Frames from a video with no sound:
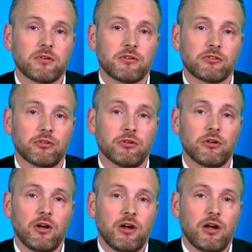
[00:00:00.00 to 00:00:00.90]

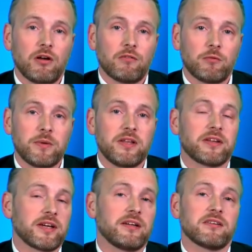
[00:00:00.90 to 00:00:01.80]
So for me, the
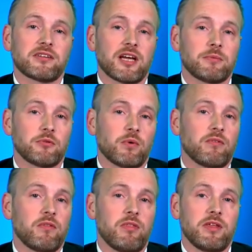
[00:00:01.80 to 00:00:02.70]
guidance gap is one
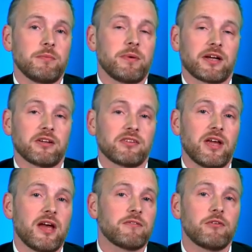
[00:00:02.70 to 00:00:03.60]
of the biggest,
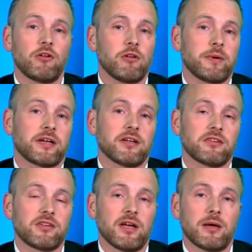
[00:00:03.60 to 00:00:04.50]
if not the
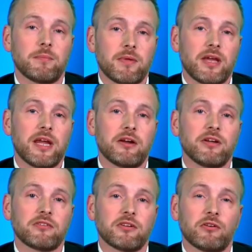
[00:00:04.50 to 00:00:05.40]
biggest,
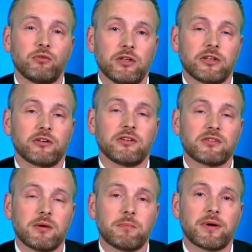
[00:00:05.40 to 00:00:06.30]
areas that are really going
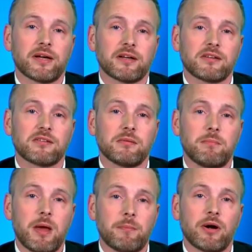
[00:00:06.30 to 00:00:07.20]
to impact
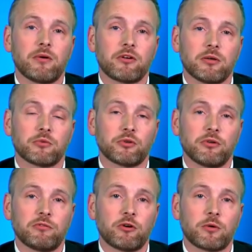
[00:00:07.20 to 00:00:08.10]
member outcomes
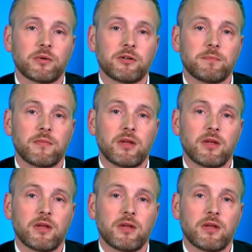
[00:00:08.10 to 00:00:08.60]
going forward.